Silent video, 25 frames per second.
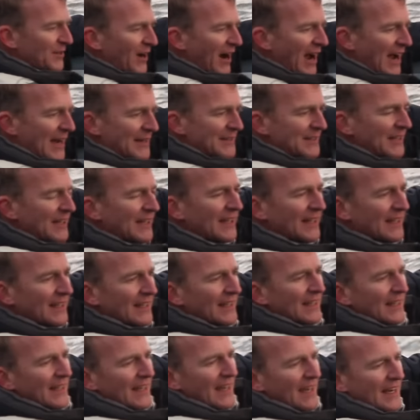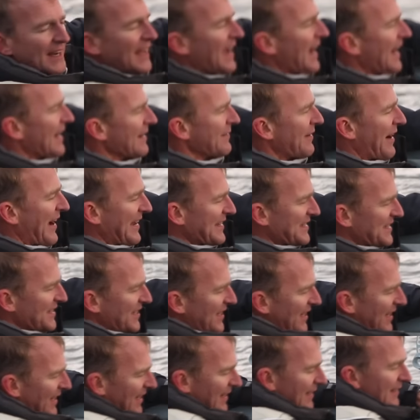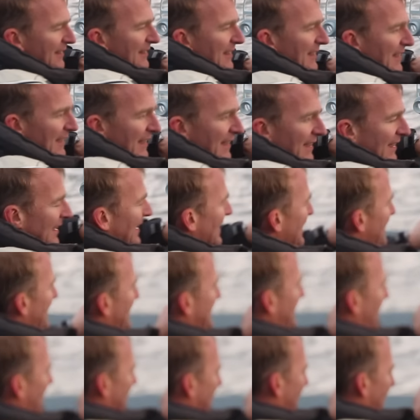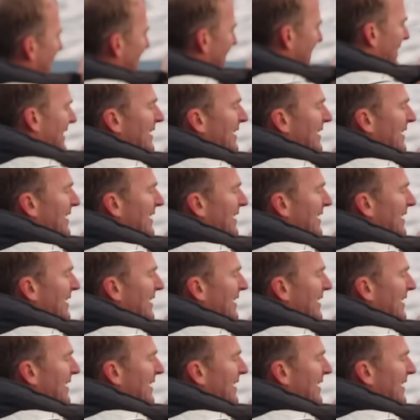round and elevates. And the gunner